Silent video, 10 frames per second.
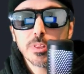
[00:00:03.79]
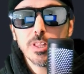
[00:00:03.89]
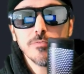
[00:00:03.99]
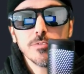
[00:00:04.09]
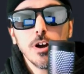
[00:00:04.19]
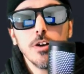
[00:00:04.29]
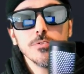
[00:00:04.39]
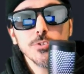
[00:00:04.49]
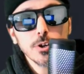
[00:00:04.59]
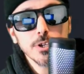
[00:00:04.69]
left off
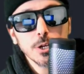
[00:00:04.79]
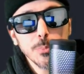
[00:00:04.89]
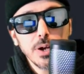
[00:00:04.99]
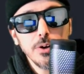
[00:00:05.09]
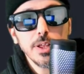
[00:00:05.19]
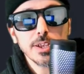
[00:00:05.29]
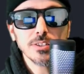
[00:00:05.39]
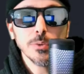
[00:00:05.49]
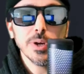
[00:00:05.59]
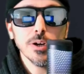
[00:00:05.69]
talking about
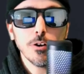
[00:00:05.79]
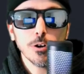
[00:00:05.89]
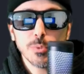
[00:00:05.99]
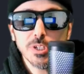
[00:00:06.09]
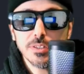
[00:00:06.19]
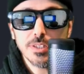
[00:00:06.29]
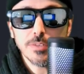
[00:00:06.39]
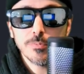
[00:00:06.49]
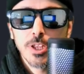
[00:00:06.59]
XML RPC,